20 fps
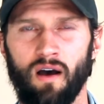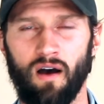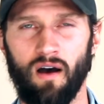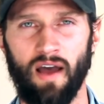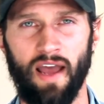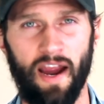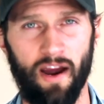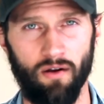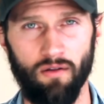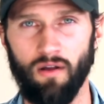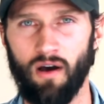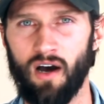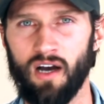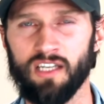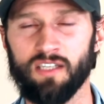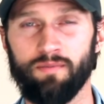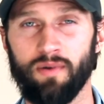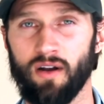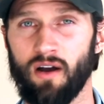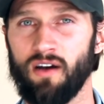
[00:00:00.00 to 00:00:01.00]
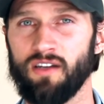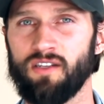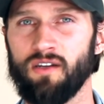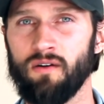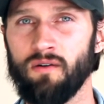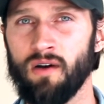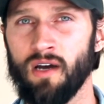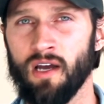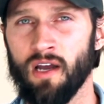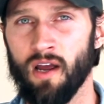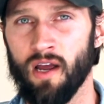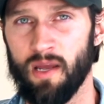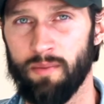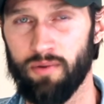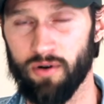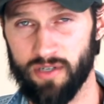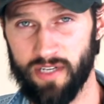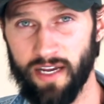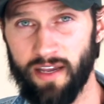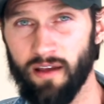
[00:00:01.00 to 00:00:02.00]
uh, hair loss, but also
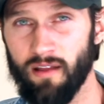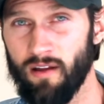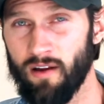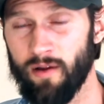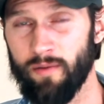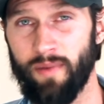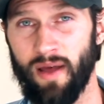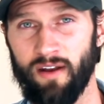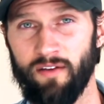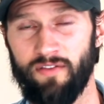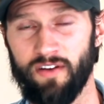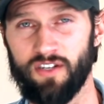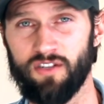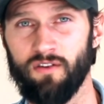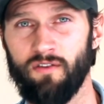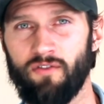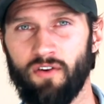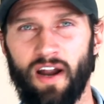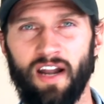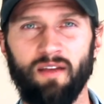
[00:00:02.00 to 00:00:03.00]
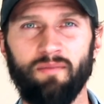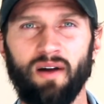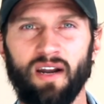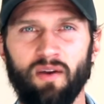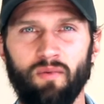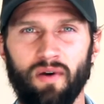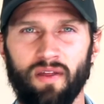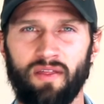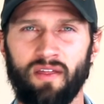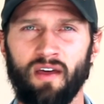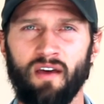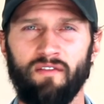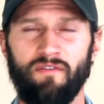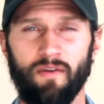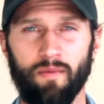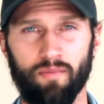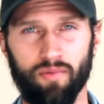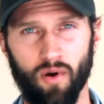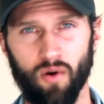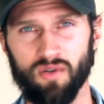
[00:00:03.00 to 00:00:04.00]
particularly beneficial for anybody with
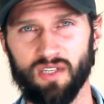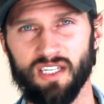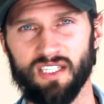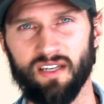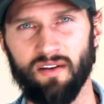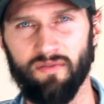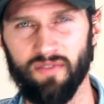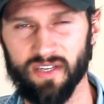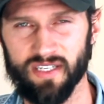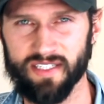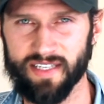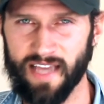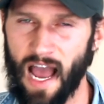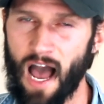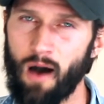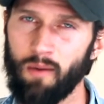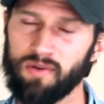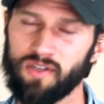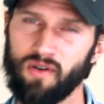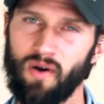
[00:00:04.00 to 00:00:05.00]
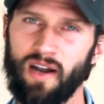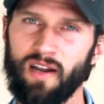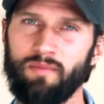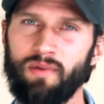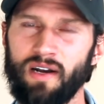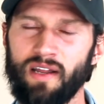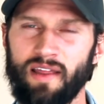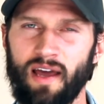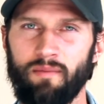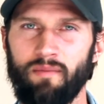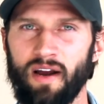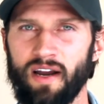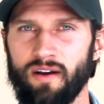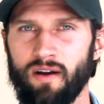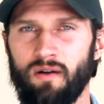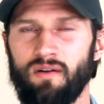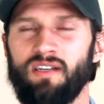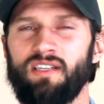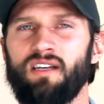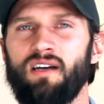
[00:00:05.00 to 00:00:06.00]
fibrosis of the scalp. So anybody that might
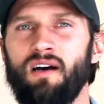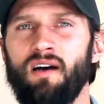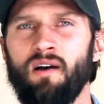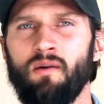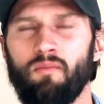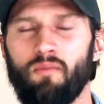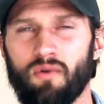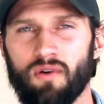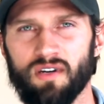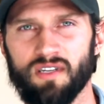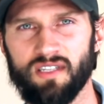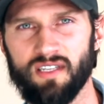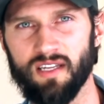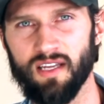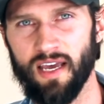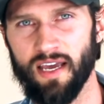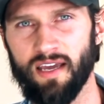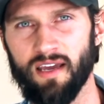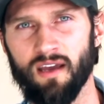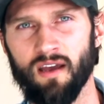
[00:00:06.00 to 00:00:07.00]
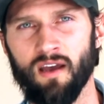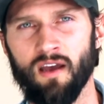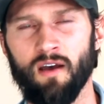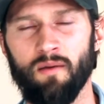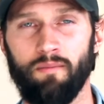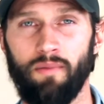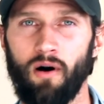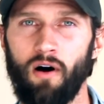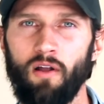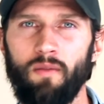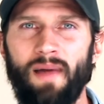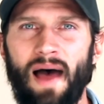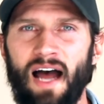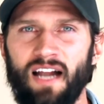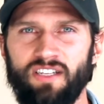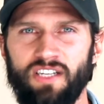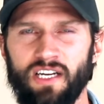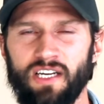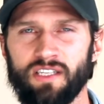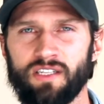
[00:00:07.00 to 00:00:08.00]
notice a uh, more slick bald
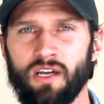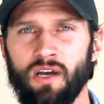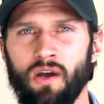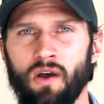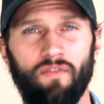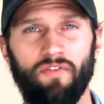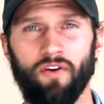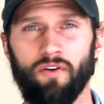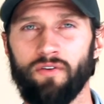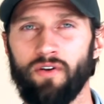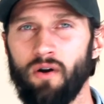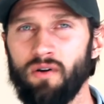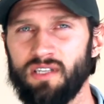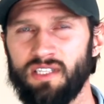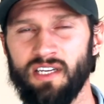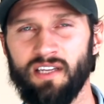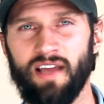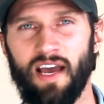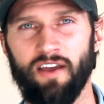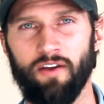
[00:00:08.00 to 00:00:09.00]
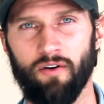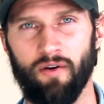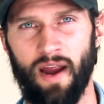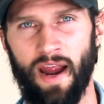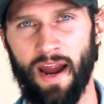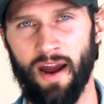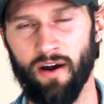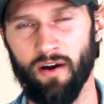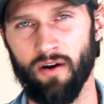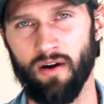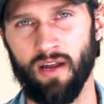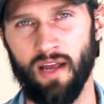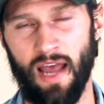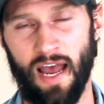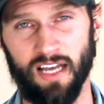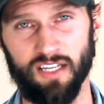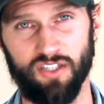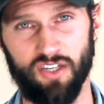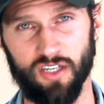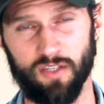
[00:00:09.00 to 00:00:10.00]
patches, or if you're noticing that your hair
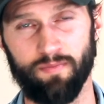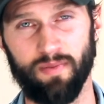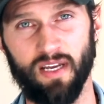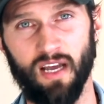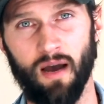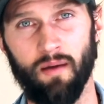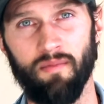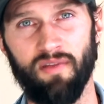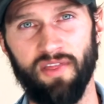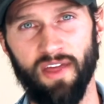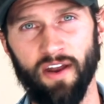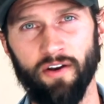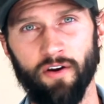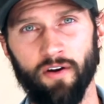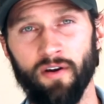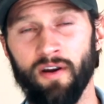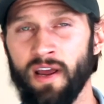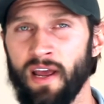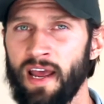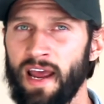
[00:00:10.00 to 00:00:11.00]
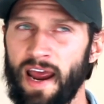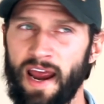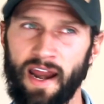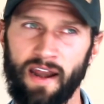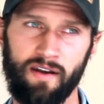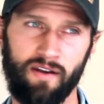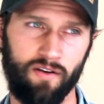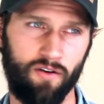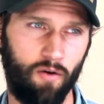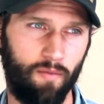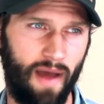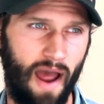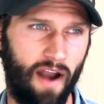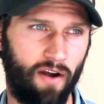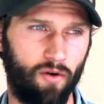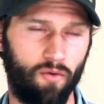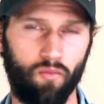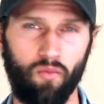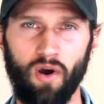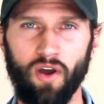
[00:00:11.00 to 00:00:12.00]
has just become thinner and no
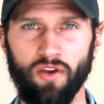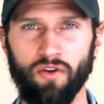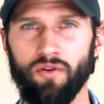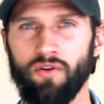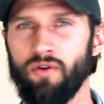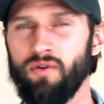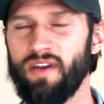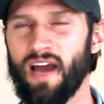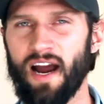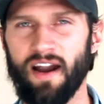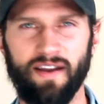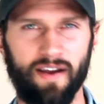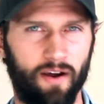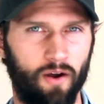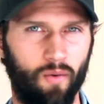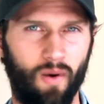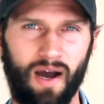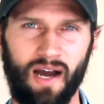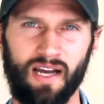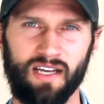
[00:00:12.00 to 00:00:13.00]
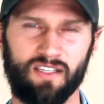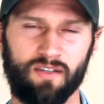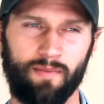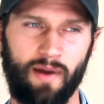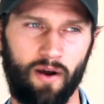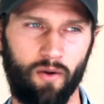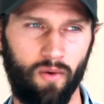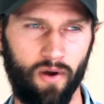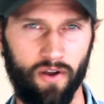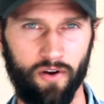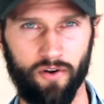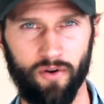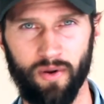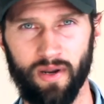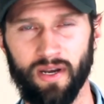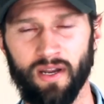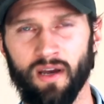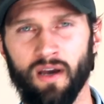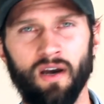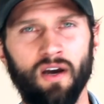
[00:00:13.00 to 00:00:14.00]
matter what you do dietary wise, no matter what you're
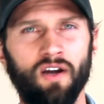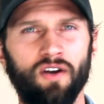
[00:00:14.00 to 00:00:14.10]
doing